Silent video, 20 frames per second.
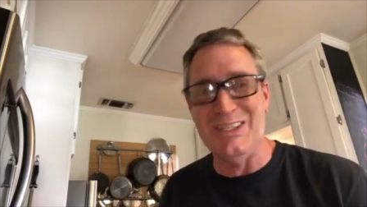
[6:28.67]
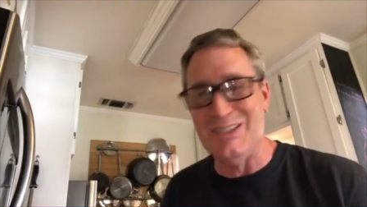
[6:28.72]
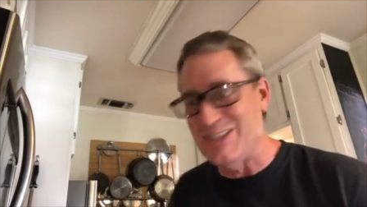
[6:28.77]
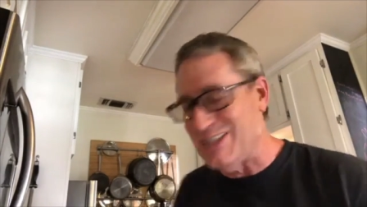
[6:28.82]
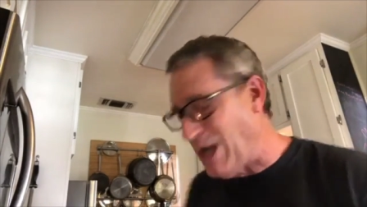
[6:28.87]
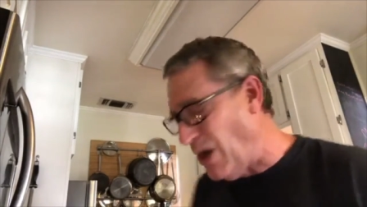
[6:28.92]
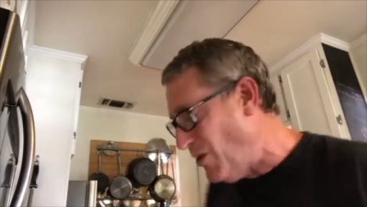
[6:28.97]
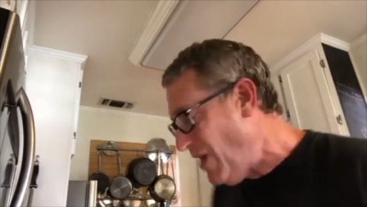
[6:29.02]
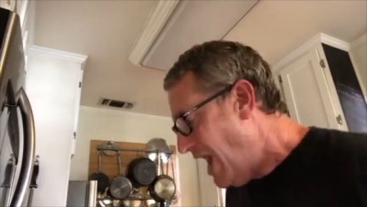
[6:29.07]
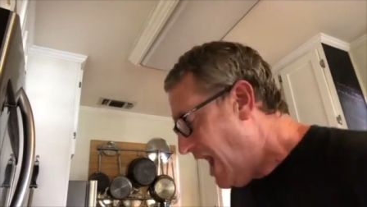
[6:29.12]
And
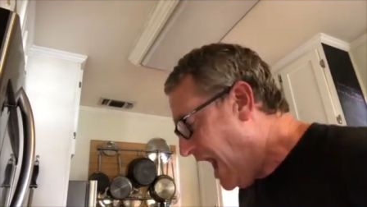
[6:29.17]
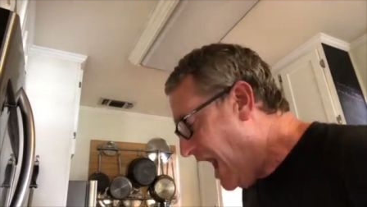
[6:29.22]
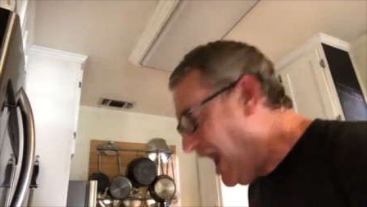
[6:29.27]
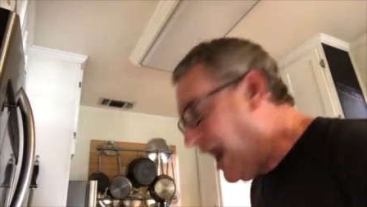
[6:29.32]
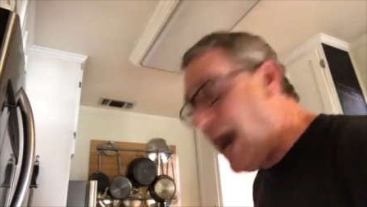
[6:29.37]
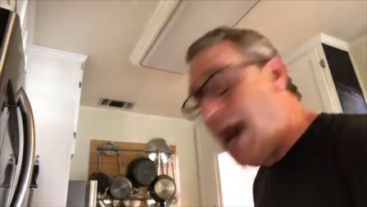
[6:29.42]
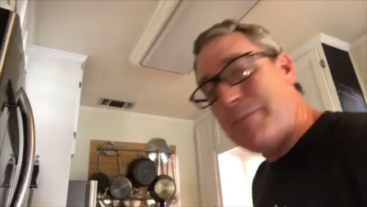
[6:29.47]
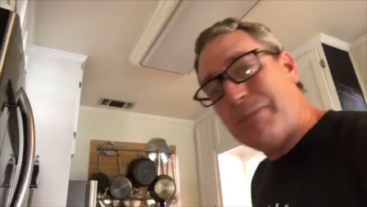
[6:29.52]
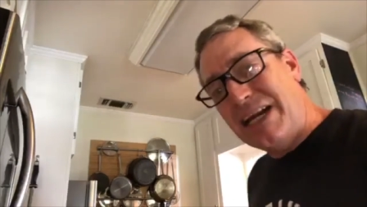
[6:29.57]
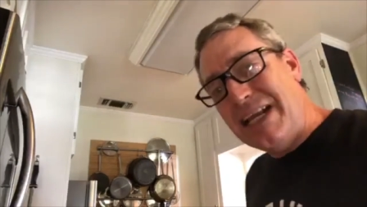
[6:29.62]
so
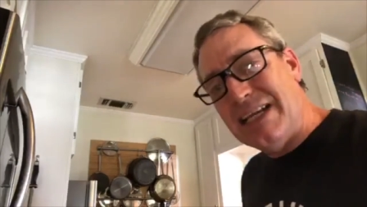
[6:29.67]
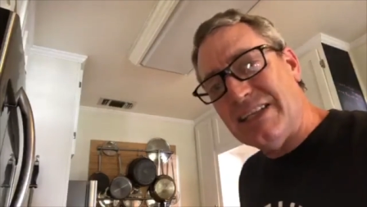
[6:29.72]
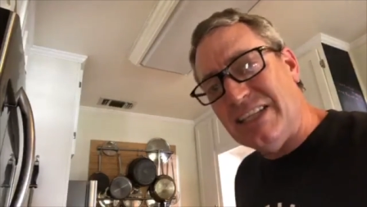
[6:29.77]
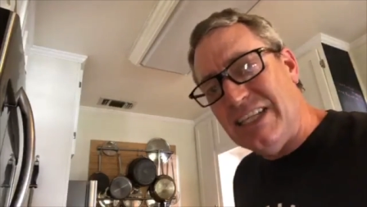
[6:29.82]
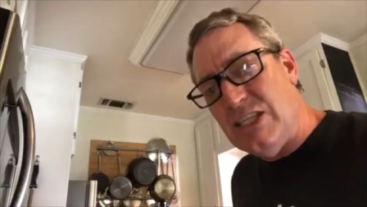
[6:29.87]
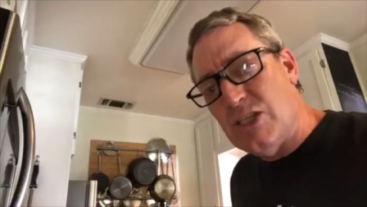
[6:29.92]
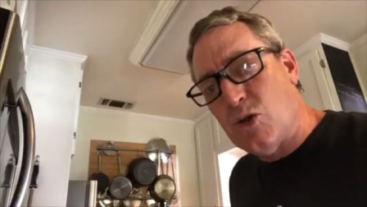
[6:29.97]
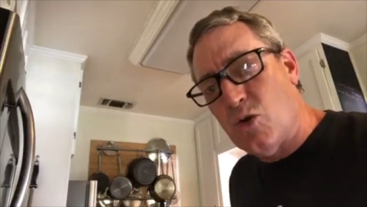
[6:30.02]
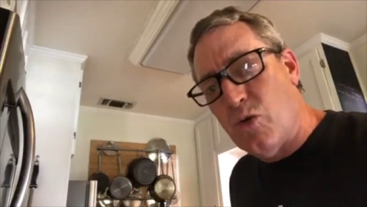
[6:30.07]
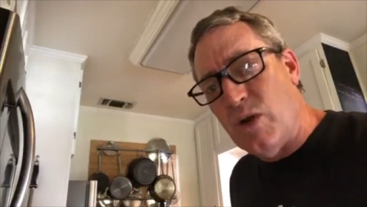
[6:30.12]
uh, I'm gonna get
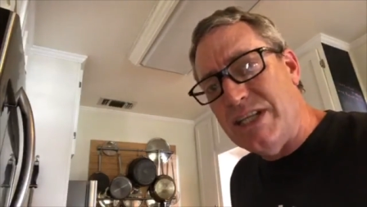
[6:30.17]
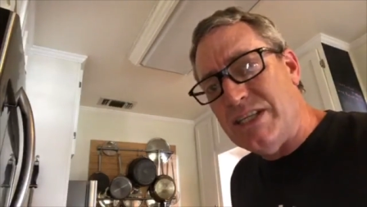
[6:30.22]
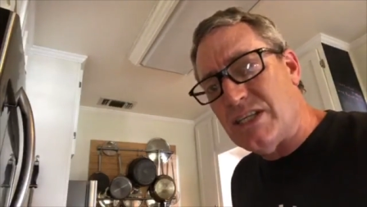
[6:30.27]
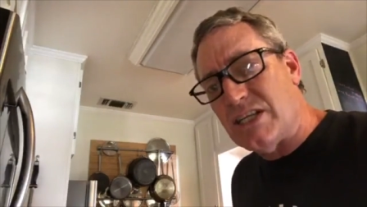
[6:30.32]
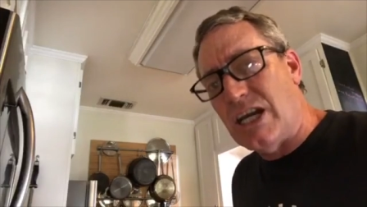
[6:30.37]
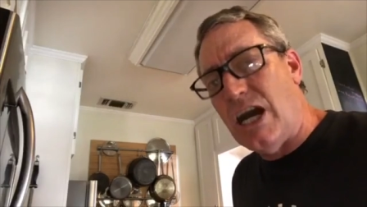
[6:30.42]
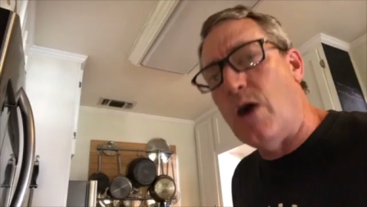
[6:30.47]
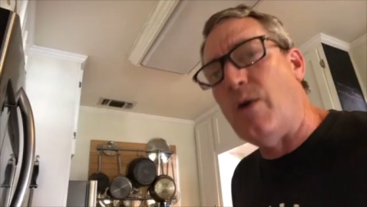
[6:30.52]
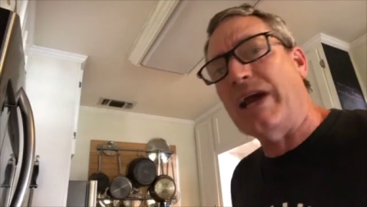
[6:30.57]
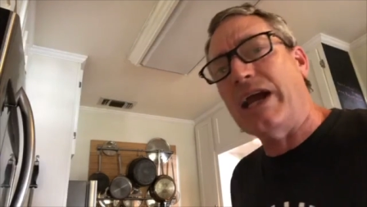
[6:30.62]
these
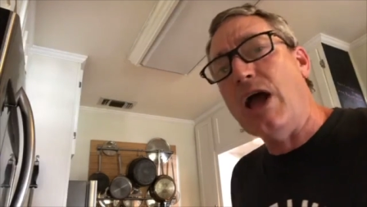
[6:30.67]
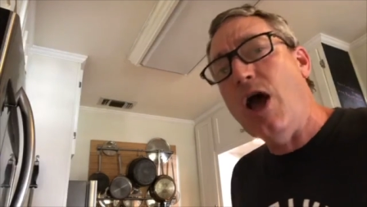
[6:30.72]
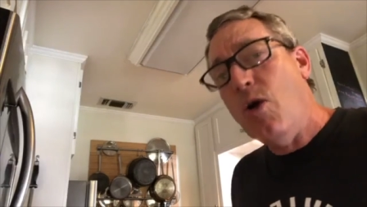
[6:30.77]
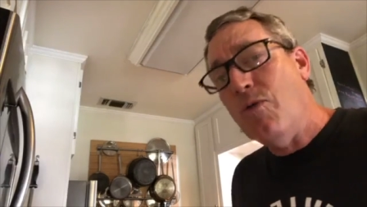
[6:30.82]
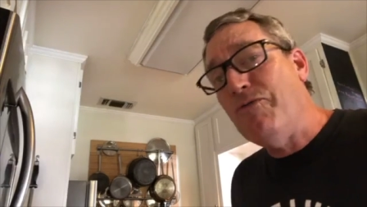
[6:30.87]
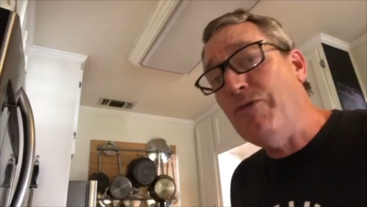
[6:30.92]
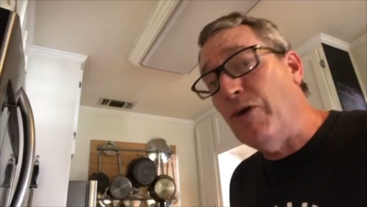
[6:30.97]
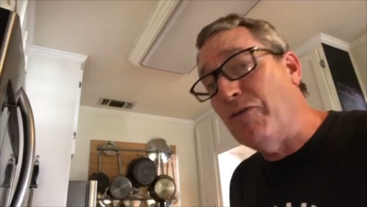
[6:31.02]
grits going.